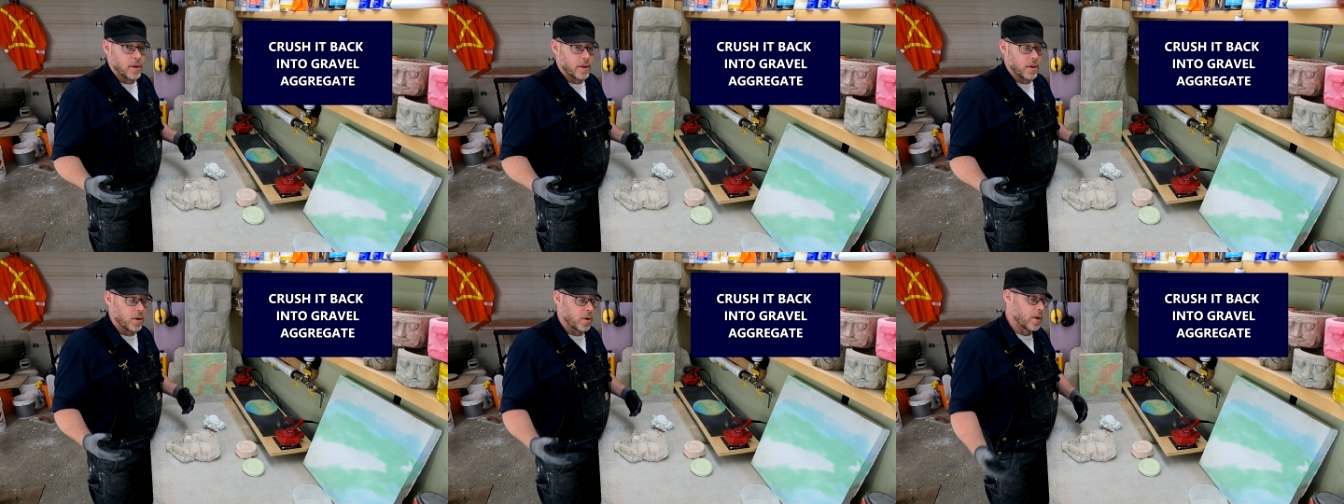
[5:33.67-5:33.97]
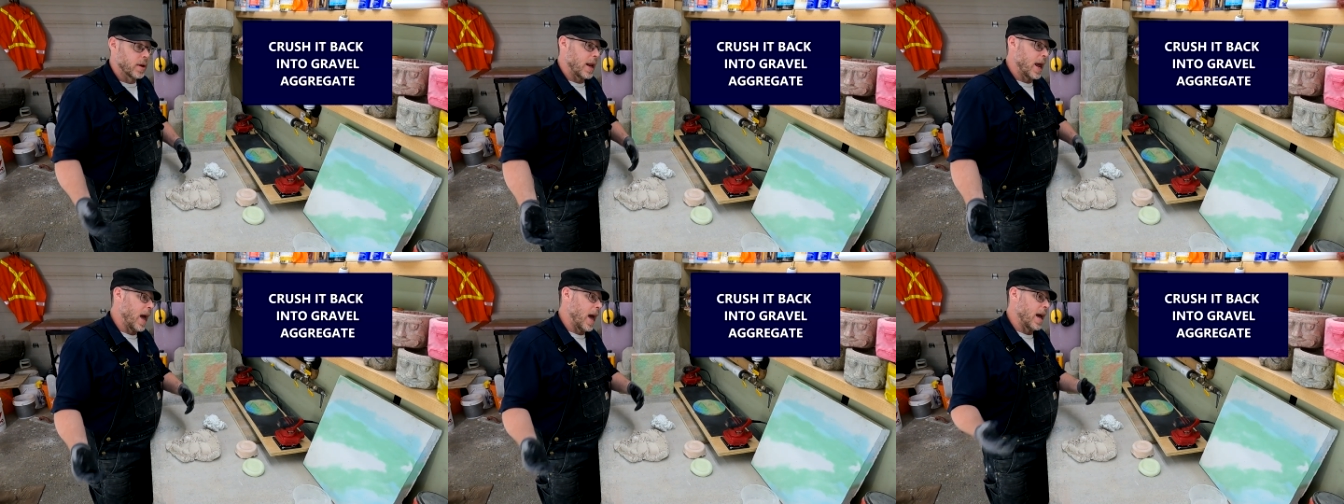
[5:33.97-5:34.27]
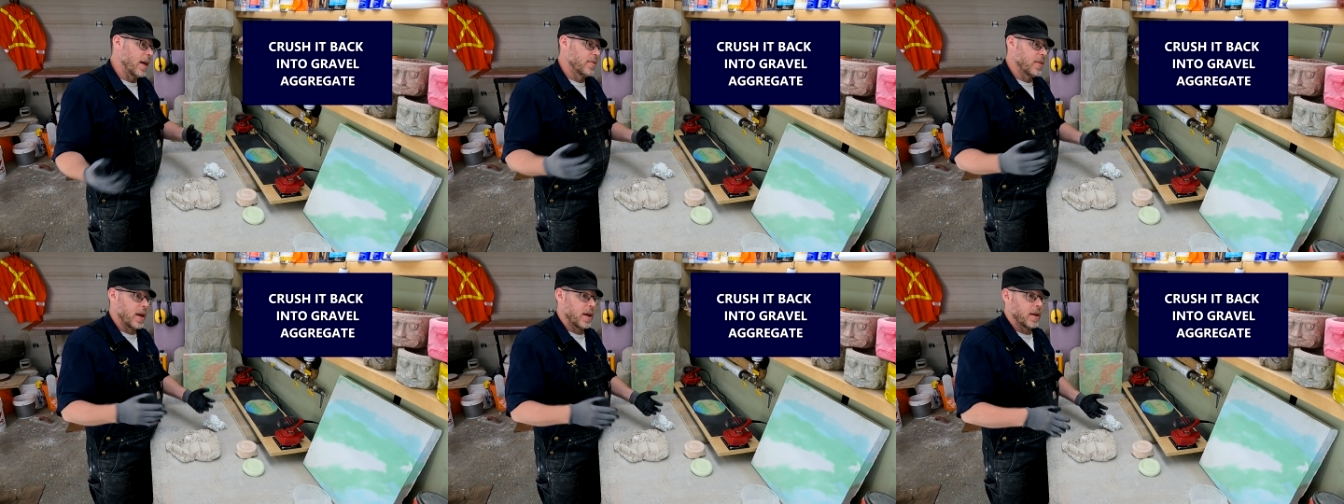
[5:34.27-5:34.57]
You could
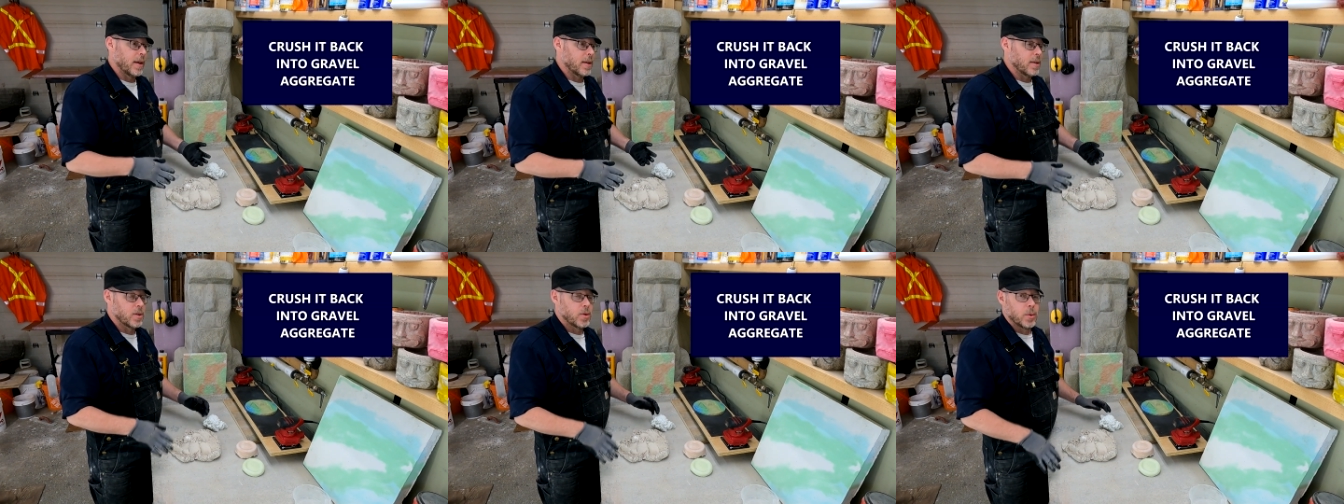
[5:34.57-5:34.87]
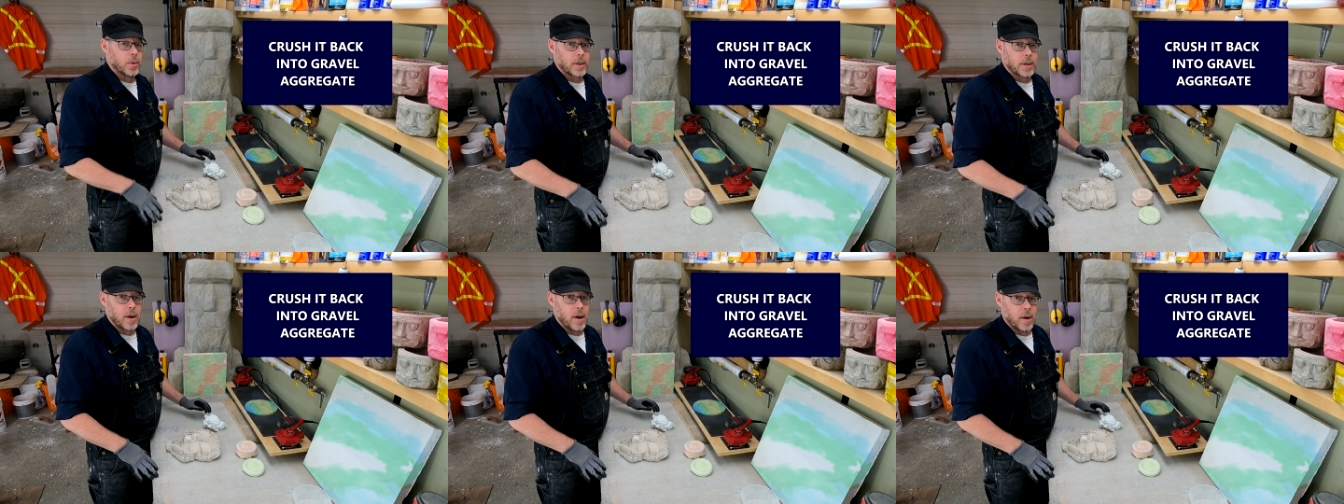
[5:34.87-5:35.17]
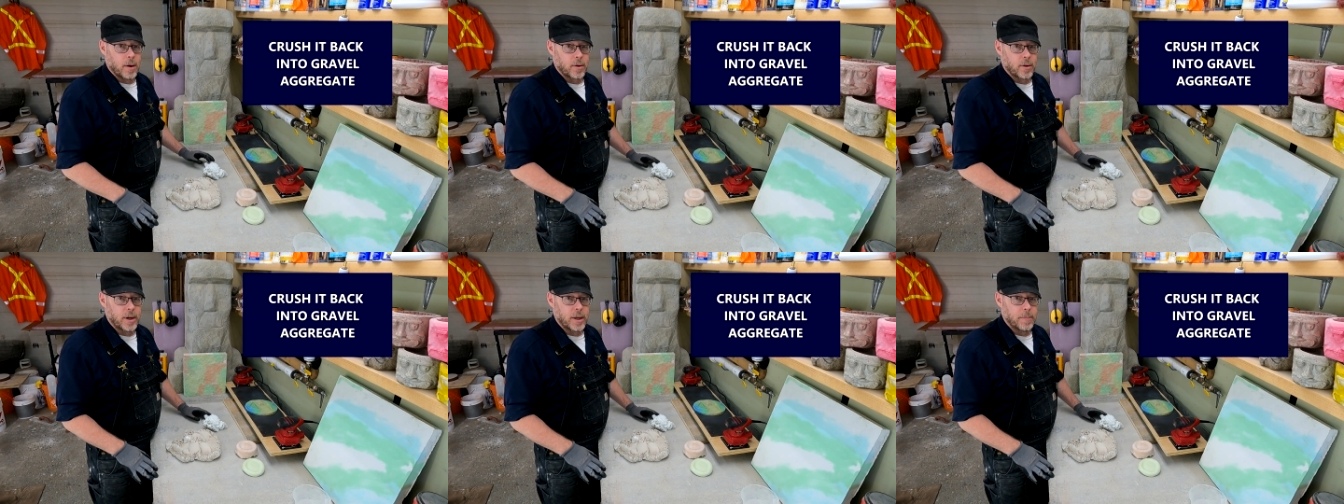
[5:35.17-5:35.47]
add that into a
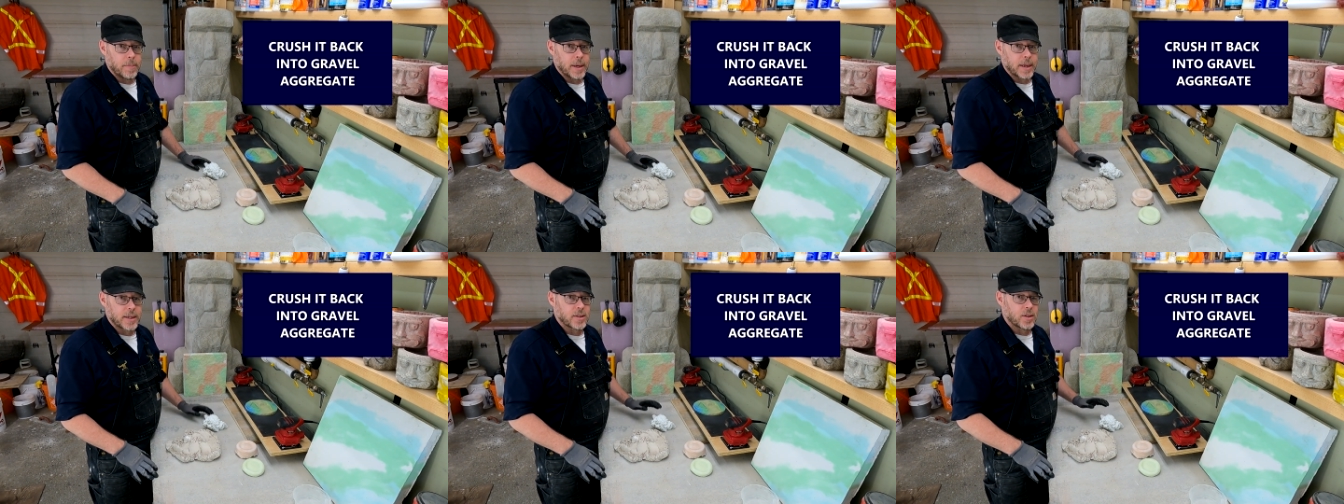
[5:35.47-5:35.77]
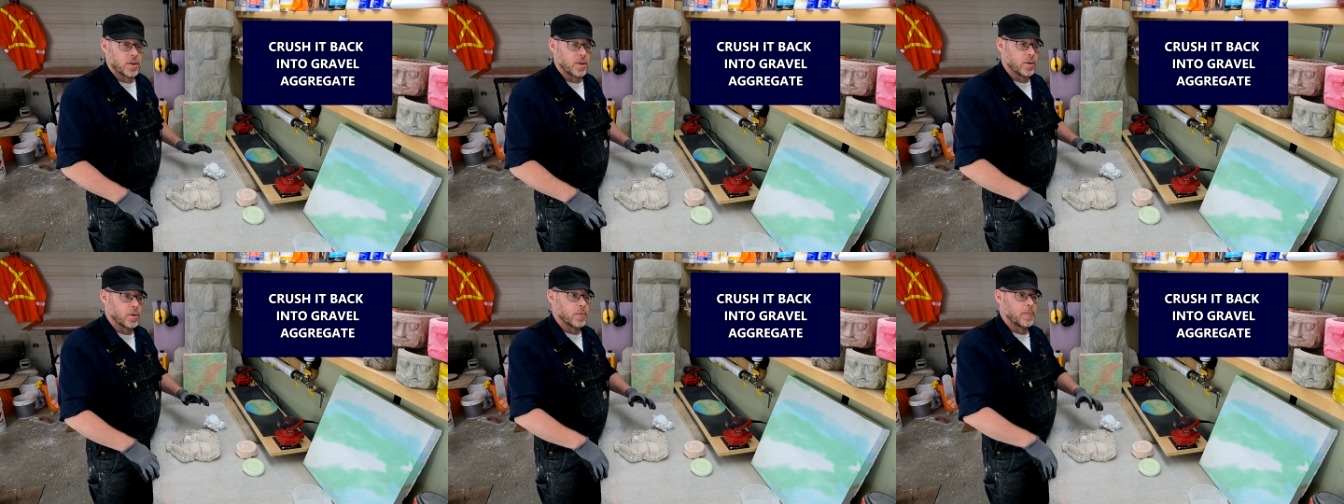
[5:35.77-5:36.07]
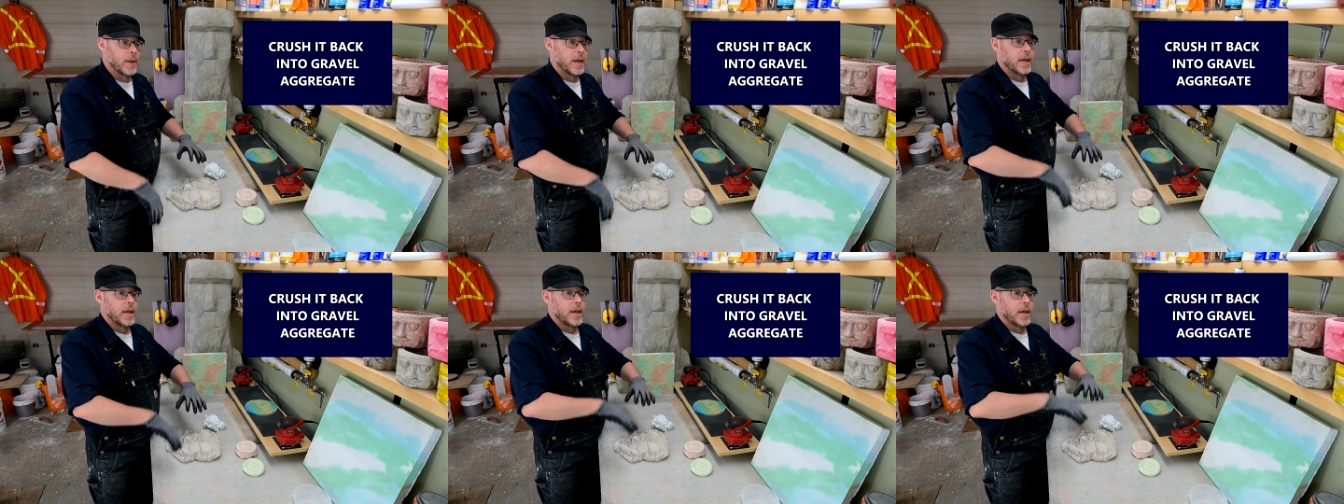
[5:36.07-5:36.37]
concrete mix to
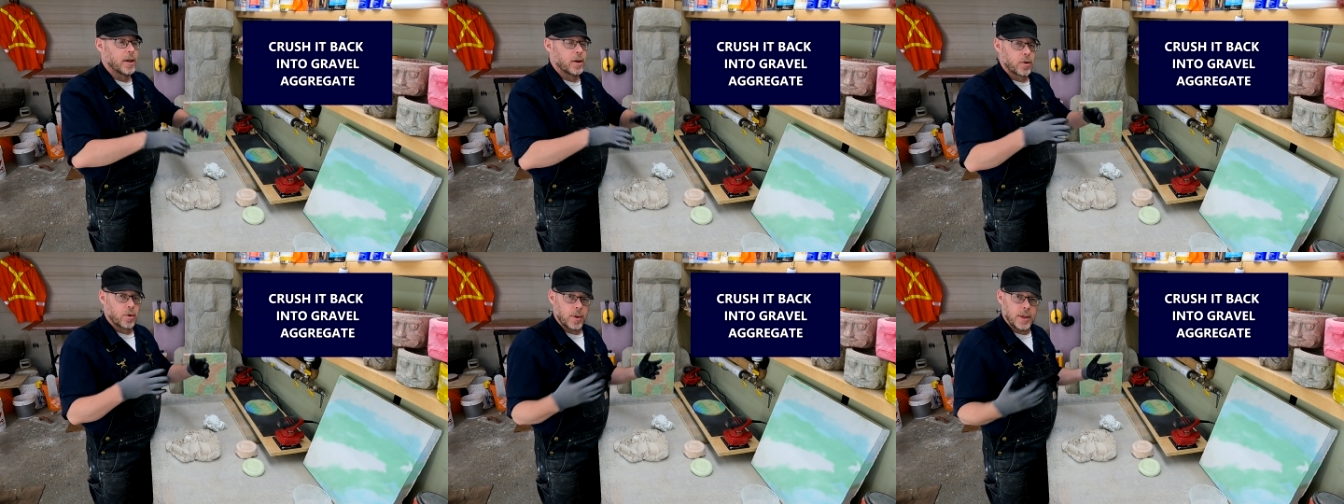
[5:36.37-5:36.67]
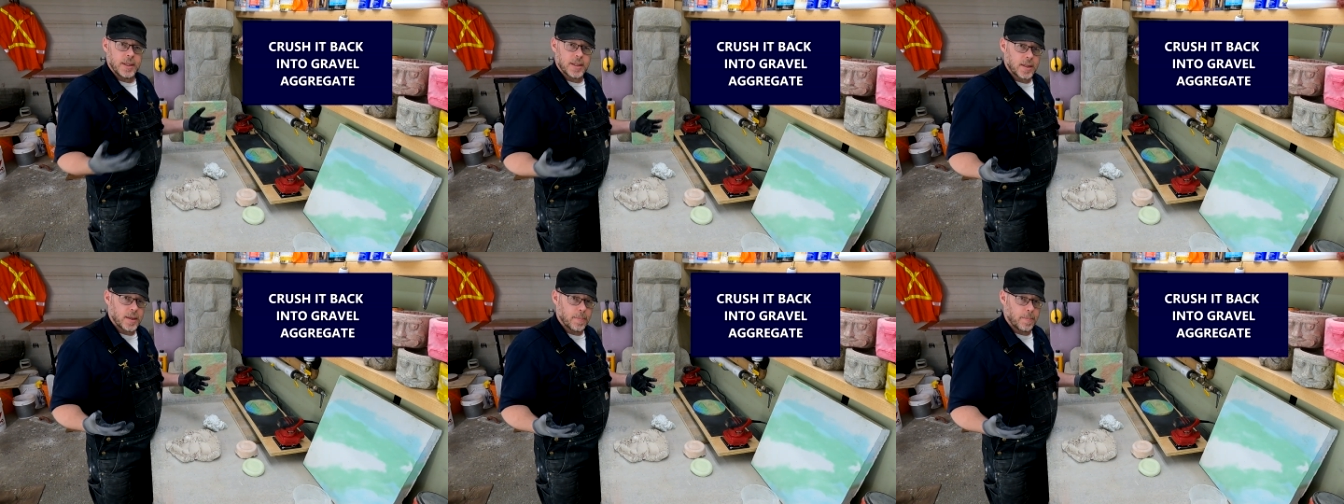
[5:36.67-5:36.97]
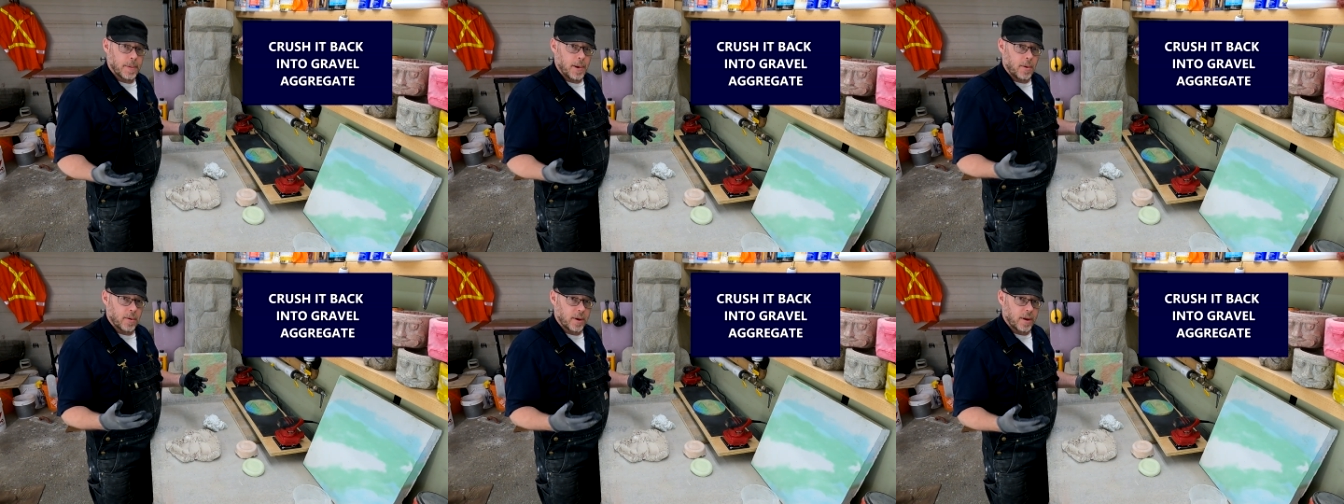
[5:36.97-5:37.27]
increase the
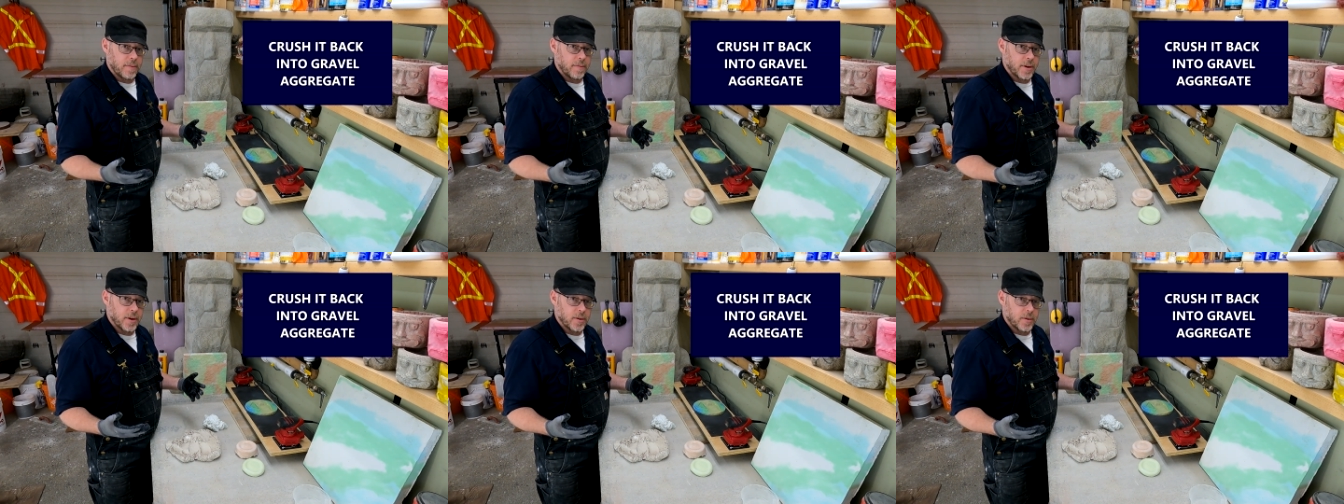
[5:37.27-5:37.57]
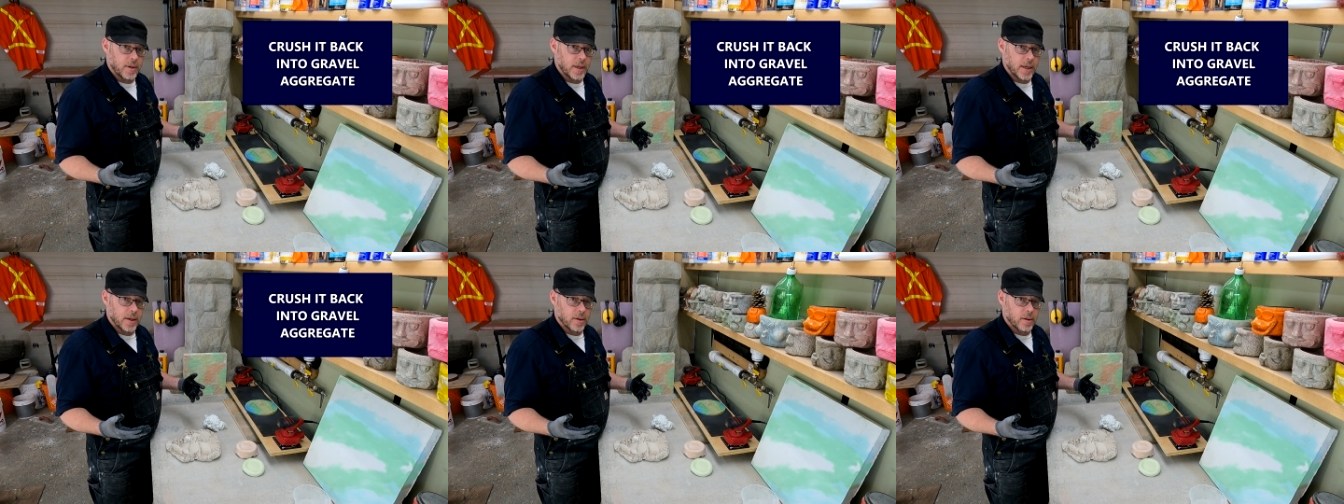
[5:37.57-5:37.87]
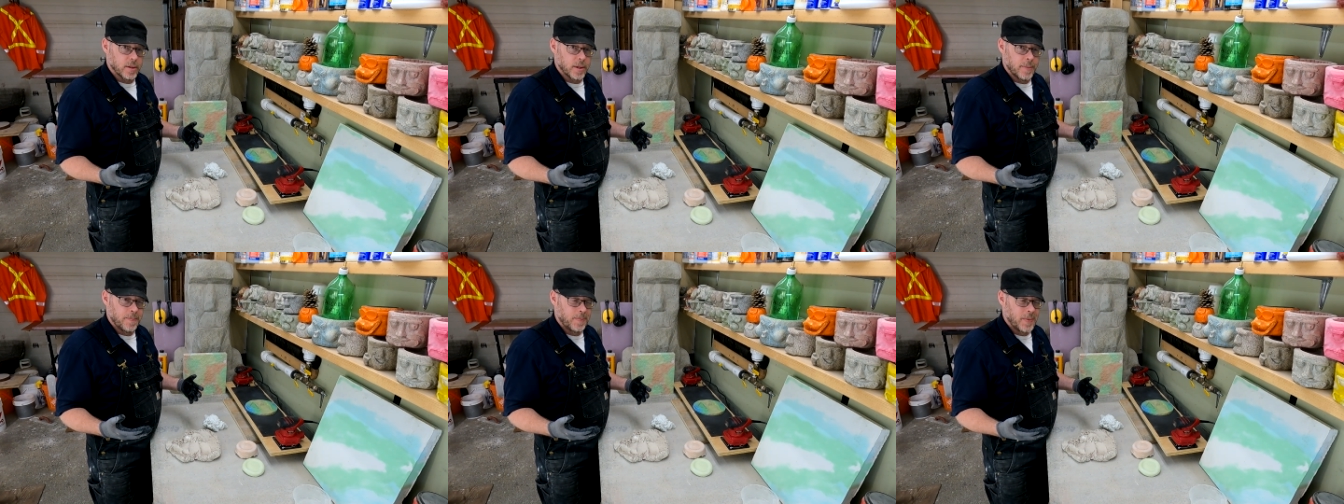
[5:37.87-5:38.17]
bulk of your
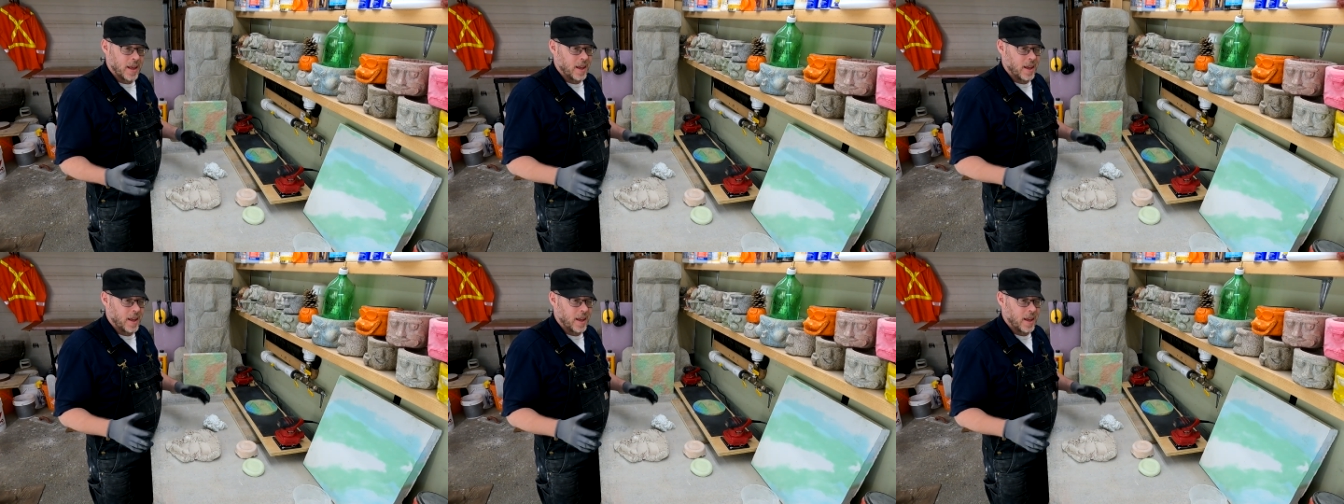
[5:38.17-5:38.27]
yield.